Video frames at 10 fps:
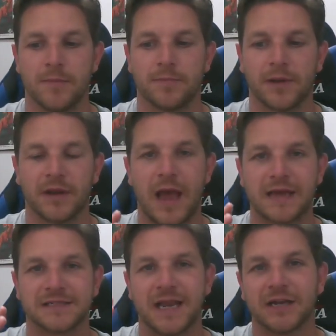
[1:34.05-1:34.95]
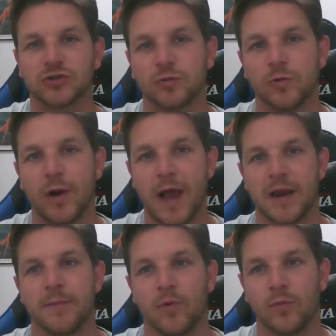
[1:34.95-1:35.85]
But as an actual
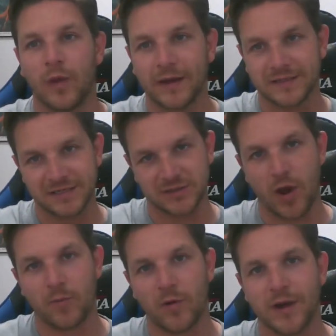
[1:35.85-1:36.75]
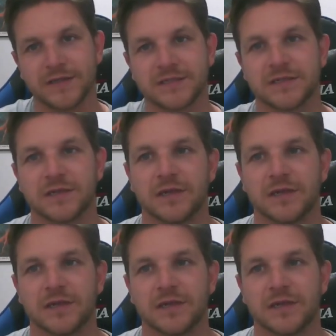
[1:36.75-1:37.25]
animal, like design wise,